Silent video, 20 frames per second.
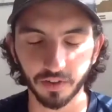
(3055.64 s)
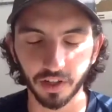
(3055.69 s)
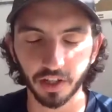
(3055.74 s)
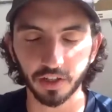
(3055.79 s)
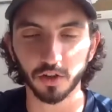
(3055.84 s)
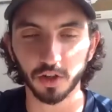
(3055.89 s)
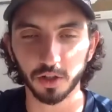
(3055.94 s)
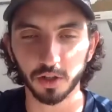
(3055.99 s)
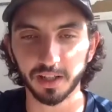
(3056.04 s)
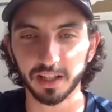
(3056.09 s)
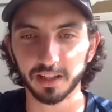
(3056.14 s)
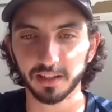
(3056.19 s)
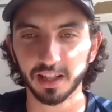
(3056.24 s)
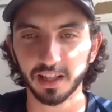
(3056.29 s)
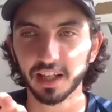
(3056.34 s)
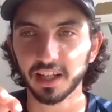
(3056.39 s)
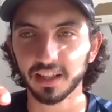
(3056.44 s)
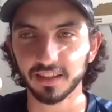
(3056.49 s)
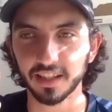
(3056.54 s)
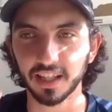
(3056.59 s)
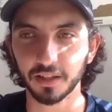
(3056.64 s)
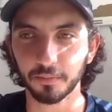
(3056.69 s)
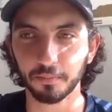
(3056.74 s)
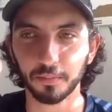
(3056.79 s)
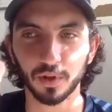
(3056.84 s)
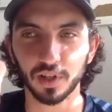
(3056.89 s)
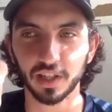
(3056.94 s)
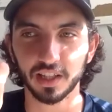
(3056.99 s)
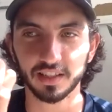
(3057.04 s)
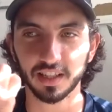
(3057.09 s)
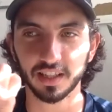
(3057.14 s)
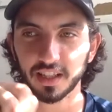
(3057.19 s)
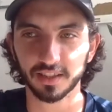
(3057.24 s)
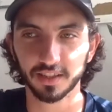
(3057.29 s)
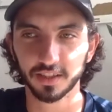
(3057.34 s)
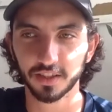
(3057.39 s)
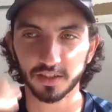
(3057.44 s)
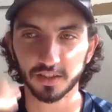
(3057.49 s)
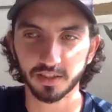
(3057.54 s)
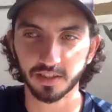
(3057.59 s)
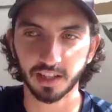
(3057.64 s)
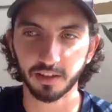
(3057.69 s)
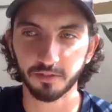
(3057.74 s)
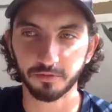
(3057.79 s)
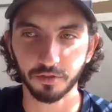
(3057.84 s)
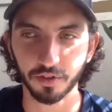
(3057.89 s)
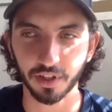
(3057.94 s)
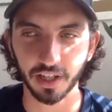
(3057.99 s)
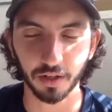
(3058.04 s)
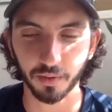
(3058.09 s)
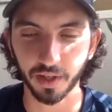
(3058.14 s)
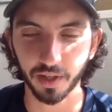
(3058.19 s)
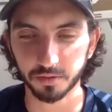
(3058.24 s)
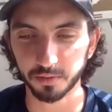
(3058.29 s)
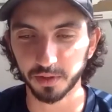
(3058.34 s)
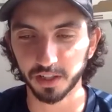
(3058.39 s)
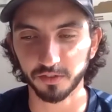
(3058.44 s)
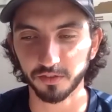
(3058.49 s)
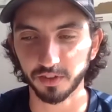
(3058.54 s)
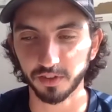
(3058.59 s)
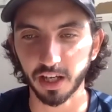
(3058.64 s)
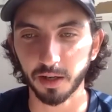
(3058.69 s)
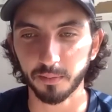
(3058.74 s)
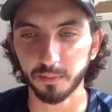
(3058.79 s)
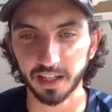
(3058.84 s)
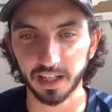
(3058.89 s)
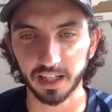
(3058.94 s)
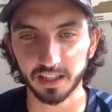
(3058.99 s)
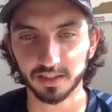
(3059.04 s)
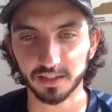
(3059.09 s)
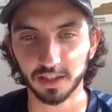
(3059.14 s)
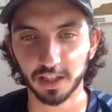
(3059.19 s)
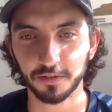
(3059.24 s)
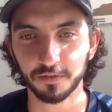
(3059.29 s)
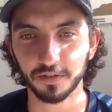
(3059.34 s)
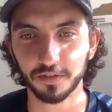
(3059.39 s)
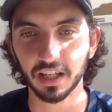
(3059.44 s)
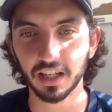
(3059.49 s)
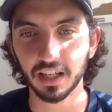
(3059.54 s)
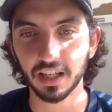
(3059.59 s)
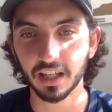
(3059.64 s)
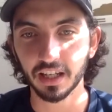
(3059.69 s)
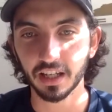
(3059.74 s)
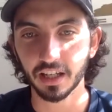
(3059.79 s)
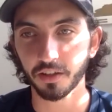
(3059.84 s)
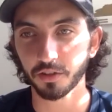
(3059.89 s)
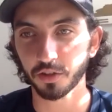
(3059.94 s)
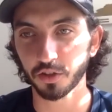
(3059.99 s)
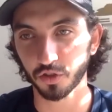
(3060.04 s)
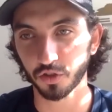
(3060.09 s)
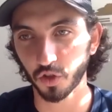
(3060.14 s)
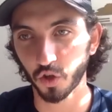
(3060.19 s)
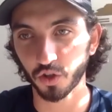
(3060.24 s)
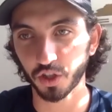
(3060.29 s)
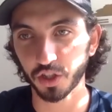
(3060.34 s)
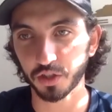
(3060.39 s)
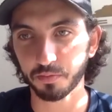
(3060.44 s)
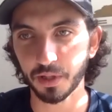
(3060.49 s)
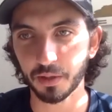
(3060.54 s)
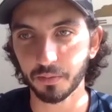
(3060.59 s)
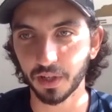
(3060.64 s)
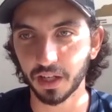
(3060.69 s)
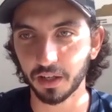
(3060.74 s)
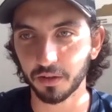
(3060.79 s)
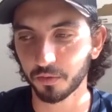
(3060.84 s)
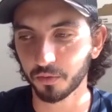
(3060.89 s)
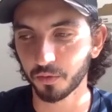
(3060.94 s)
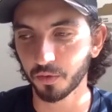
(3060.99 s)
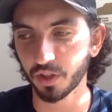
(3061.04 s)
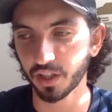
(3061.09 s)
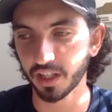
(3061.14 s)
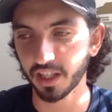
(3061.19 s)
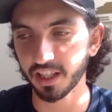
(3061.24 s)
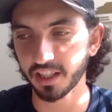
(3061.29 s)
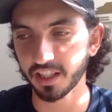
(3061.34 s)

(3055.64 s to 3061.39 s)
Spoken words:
I know what you mean. Take the politics and just like throw that away because we don't really care about that stuff. Just honest people that want it.